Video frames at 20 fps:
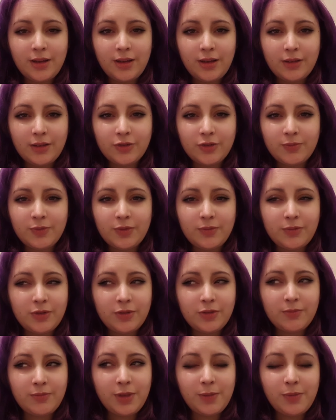
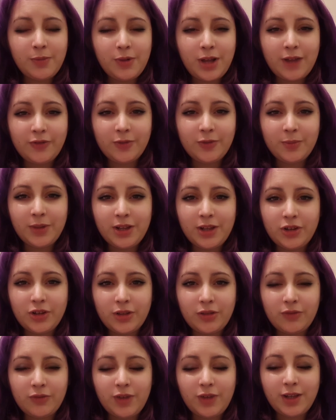Some people have to bleach it
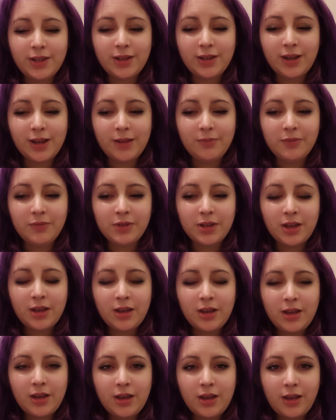3 times.
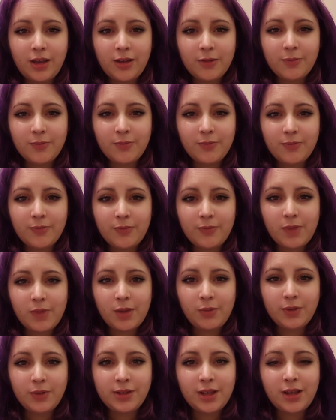I
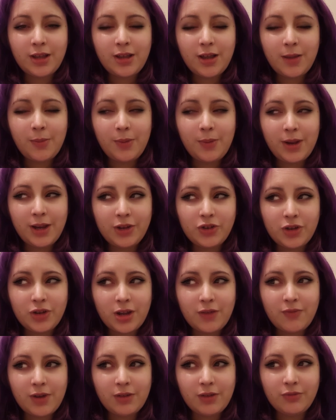would say I bleached it
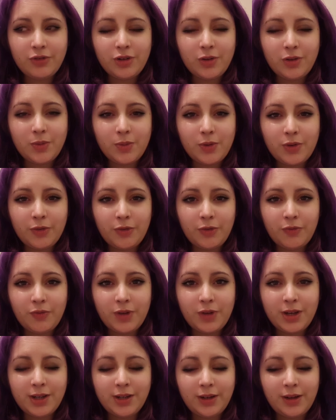around 2 or
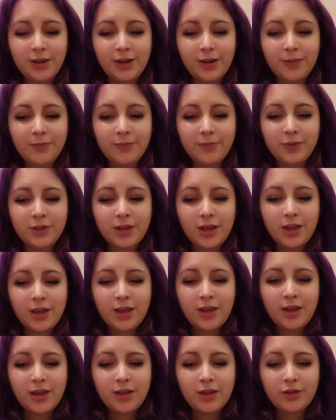3 times
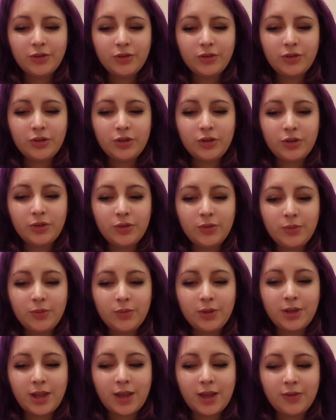to
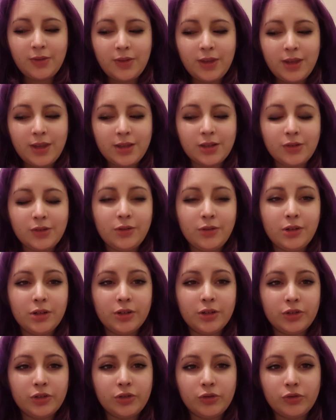get these
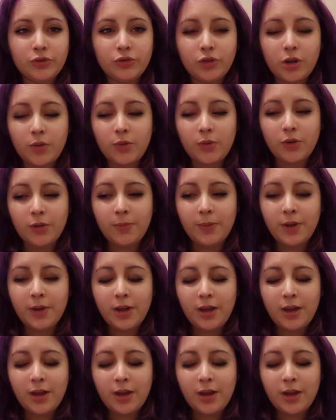colours to show up,